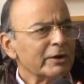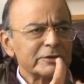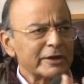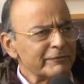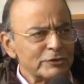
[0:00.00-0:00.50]

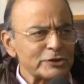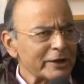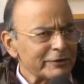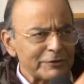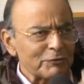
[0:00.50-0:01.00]
The revenue
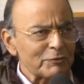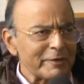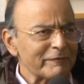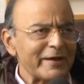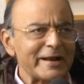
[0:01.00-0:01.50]
secretary could
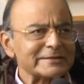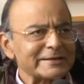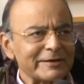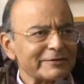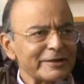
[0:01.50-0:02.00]
be a finance
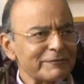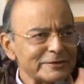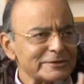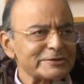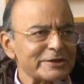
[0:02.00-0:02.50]
secretary if he
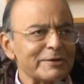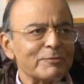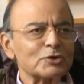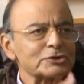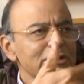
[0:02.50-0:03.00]
is the
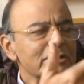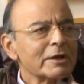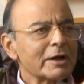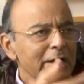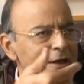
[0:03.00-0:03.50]
senior-most.
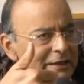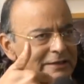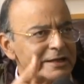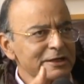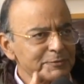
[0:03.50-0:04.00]
Currently,
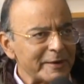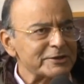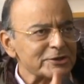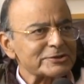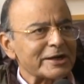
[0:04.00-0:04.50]
the
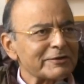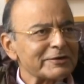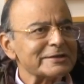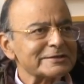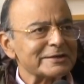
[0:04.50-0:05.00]
expenditure
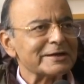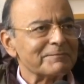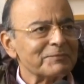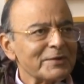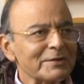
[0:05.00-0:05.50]
secretary is the
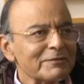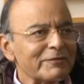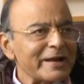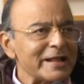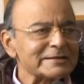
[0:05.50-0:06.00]

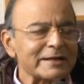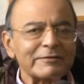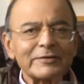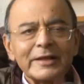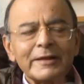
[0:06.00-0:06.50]
finance
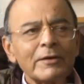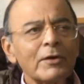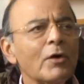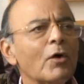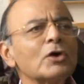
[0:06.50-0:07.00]
secretary,
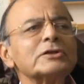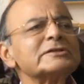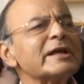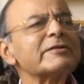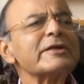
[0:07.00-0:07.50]
or the
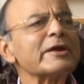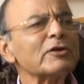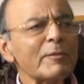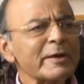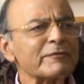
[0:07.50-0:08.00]
secretary
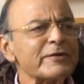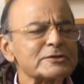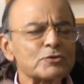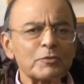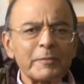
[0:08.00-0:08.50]
economic
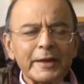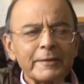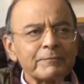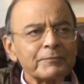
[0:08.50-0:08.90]
affairs could be.